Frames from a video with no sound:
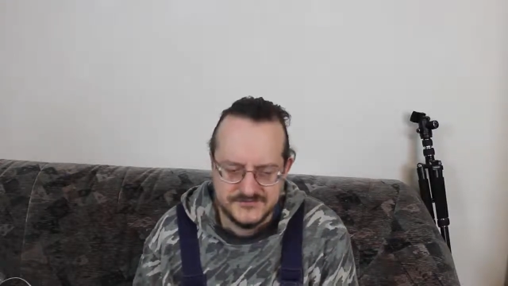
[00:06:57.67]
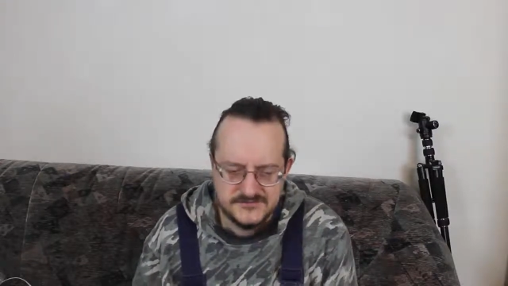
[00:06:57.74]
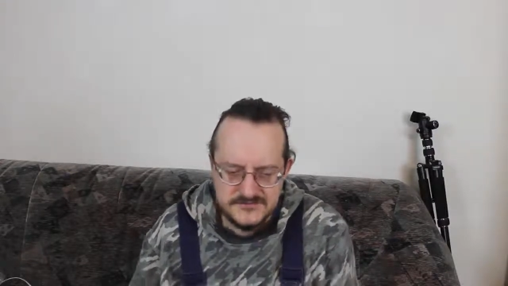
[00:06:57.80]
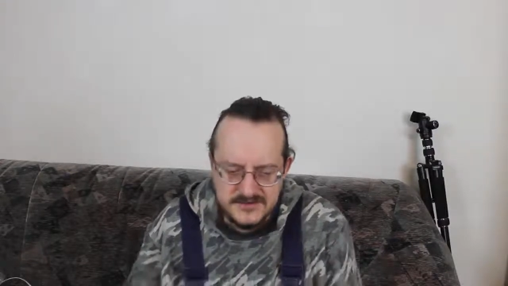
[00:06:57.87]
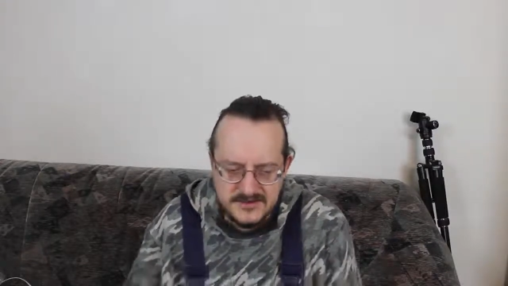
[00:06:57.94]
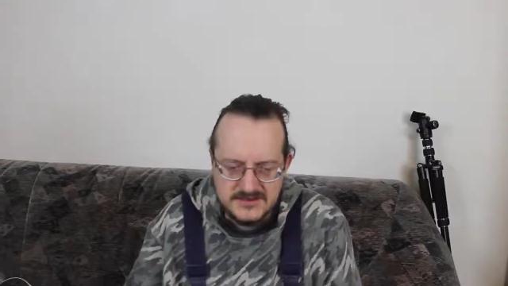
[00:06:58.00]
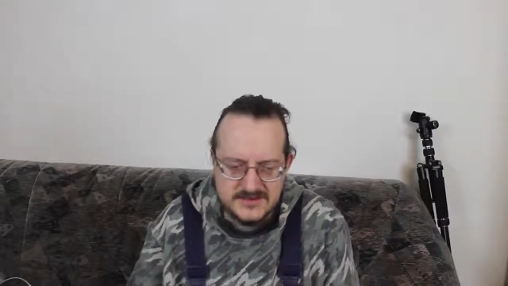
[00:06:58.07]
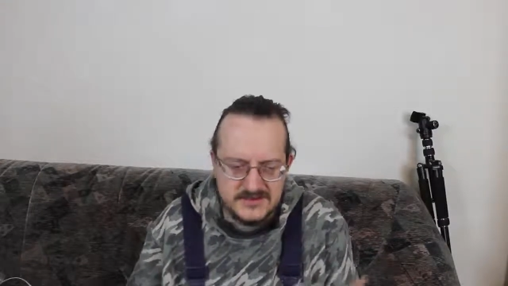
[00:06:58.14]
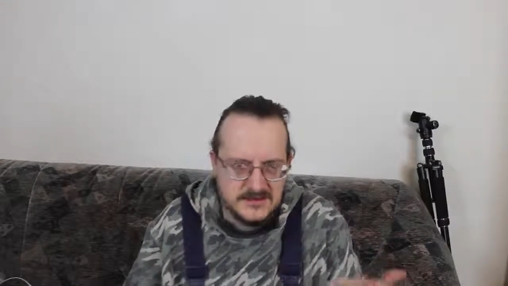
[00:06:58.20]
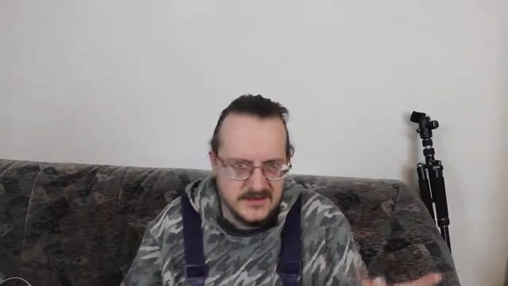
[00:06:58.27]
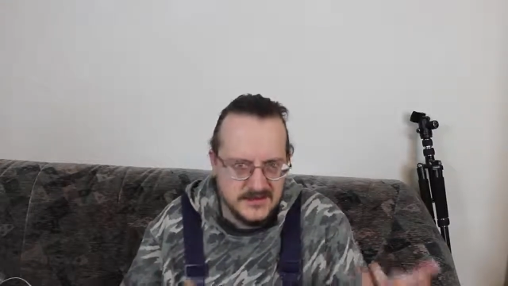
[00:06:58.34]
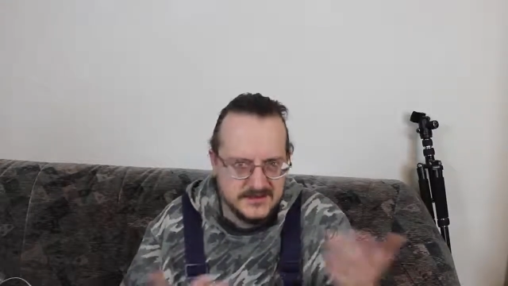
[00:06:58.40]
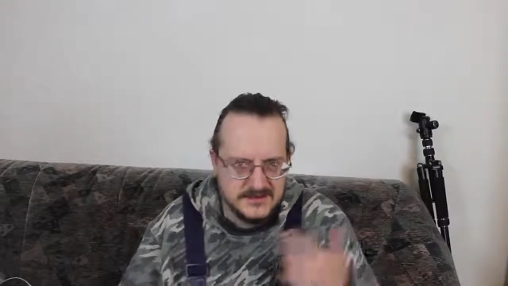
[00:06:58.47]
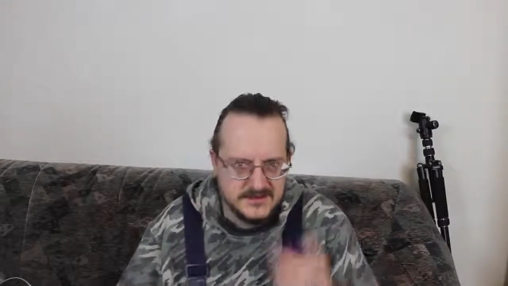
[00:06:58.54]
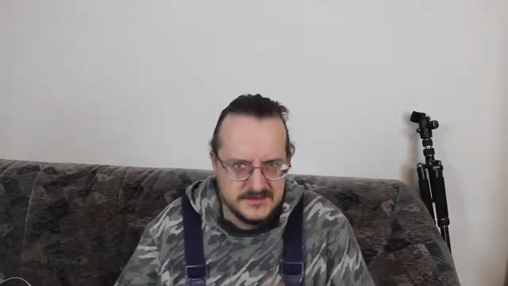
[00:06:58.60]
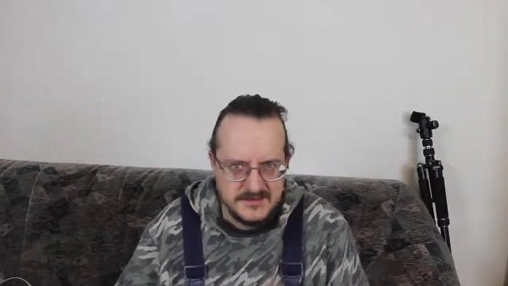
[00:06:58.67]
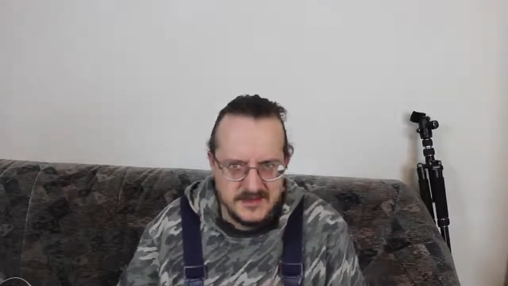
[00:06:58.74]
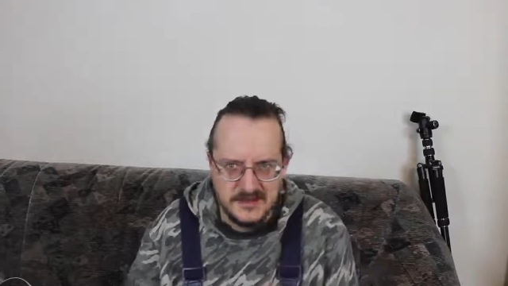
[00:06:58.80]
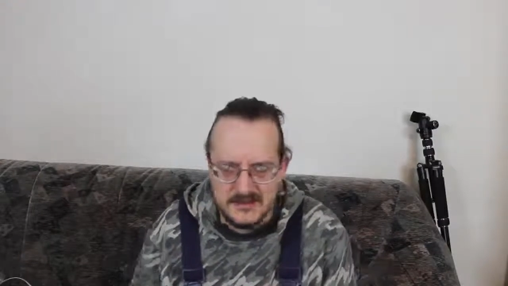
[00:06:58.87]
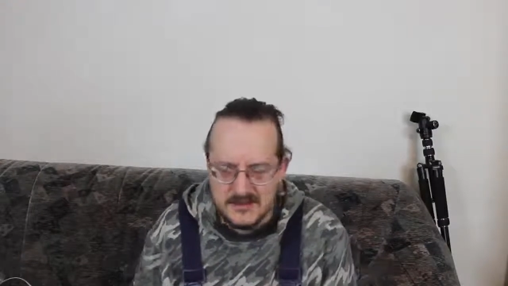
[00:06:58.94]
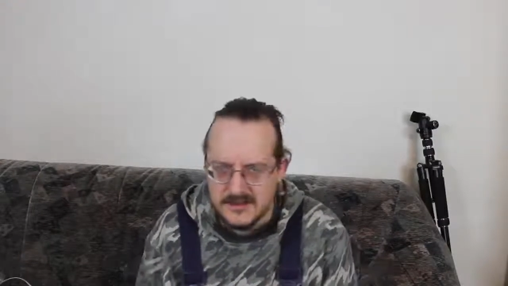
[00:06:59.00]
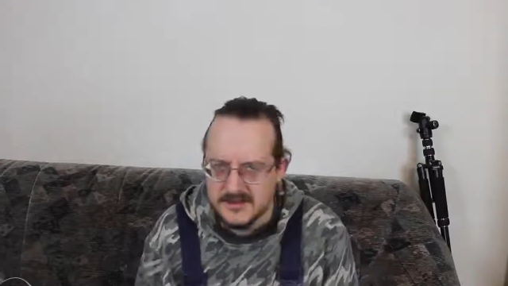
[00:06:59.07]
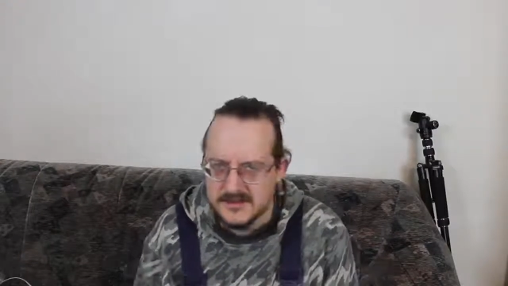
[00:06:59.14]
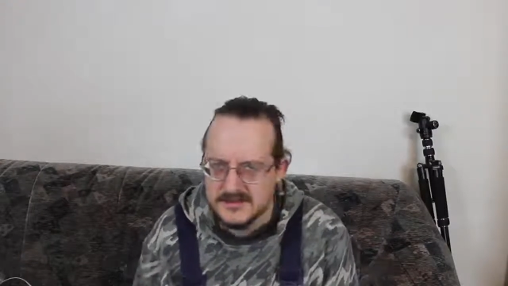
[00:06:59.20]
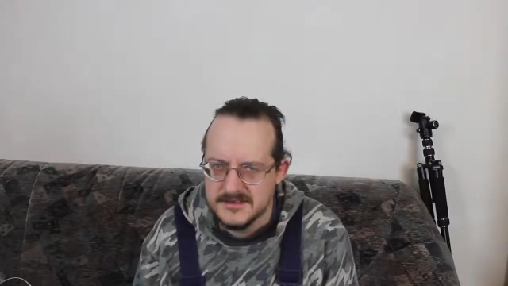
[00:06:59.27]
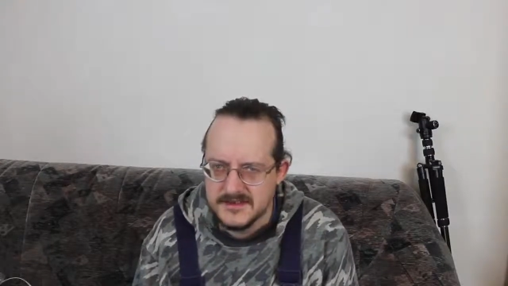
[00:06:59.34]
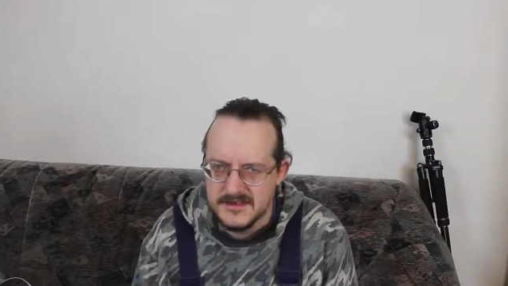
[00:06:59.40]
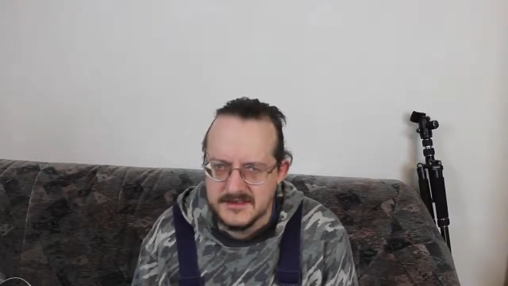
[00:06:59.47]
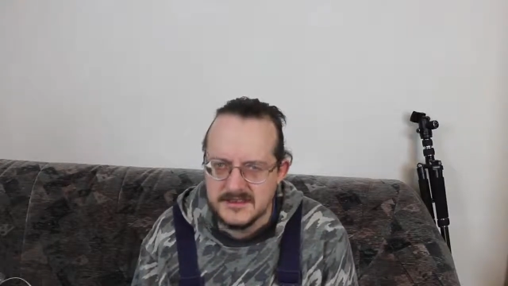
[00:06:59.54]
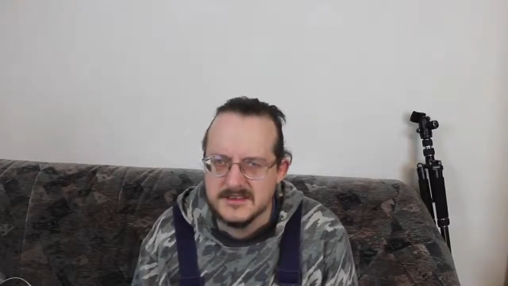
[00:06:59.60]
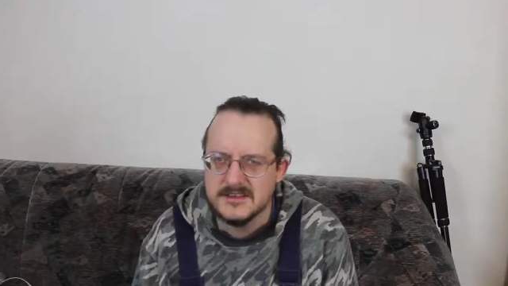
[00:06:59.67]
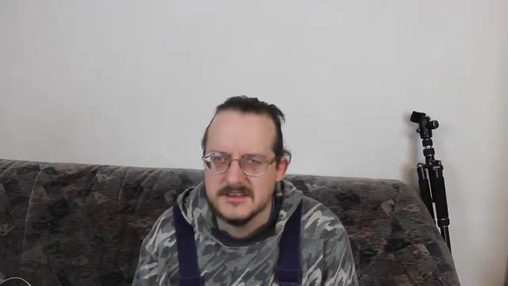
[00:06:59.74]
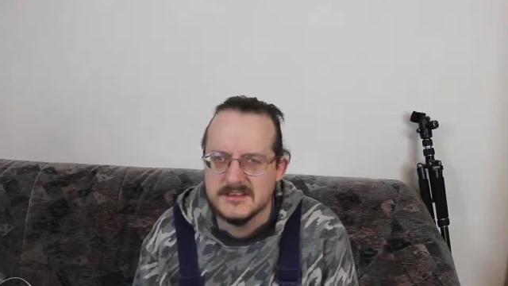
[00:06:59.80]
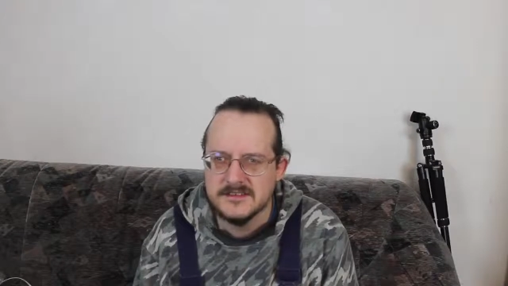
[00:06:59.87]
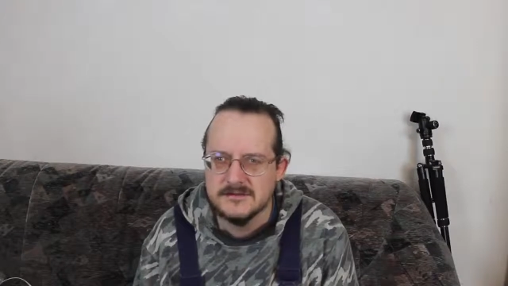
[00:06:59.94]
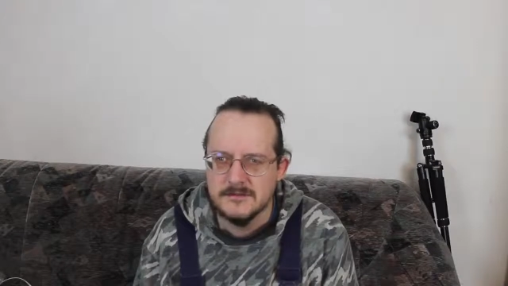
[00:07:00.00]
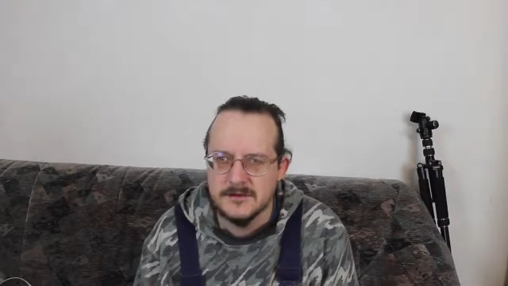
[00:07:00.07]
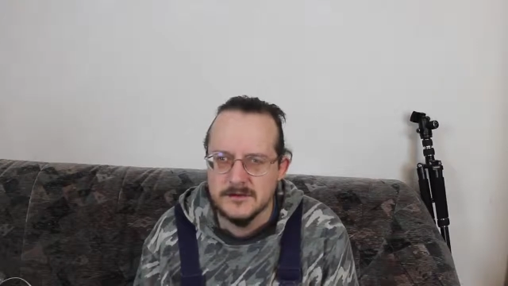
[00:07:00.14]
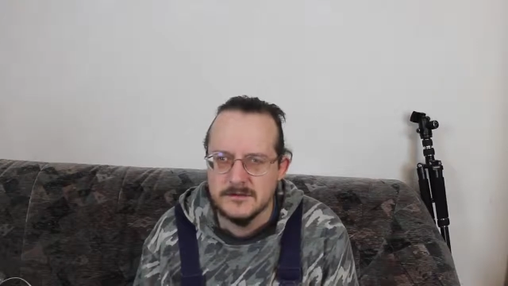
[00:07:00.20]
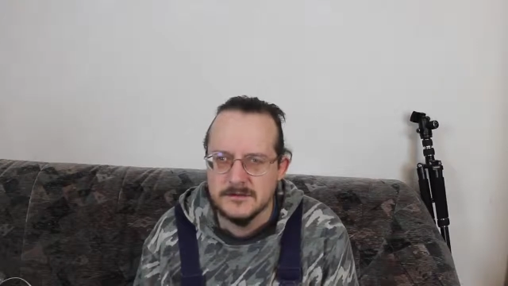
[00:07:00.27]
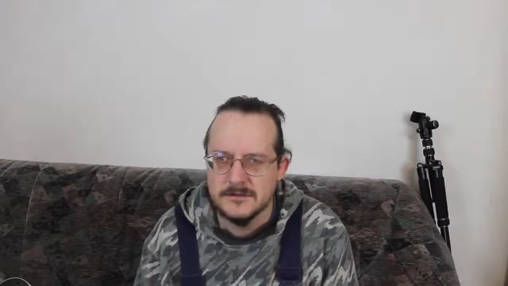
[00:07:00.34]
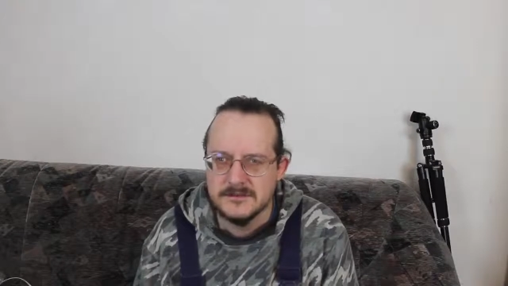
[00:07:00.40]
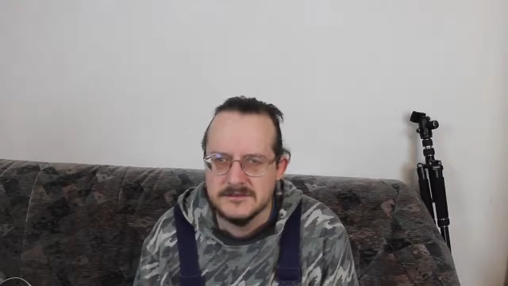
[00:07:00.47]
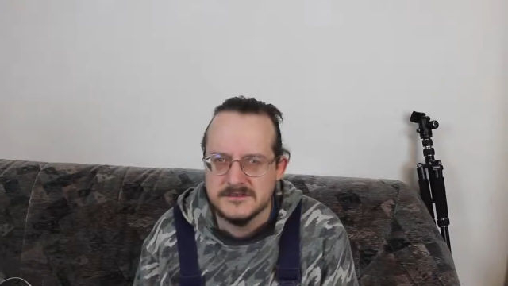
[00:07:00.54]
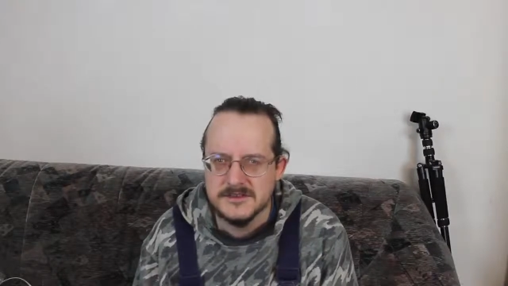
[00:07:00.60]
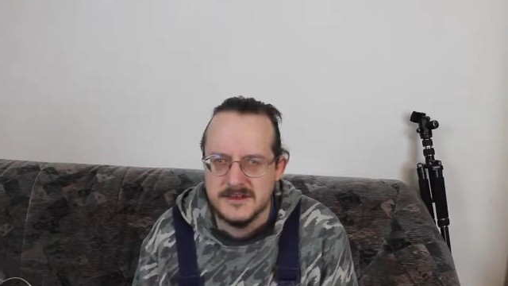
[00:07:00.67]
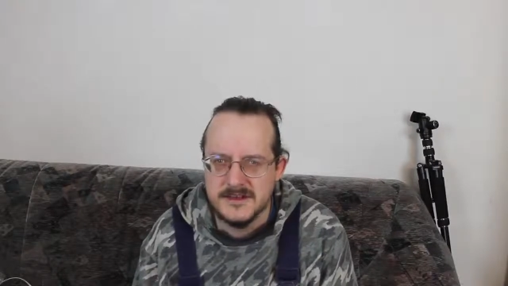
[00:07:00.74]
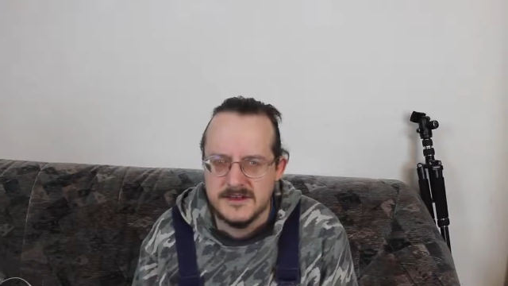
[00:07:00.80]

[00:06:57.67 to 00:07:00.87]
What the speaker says: which, as I said, is a 6 volt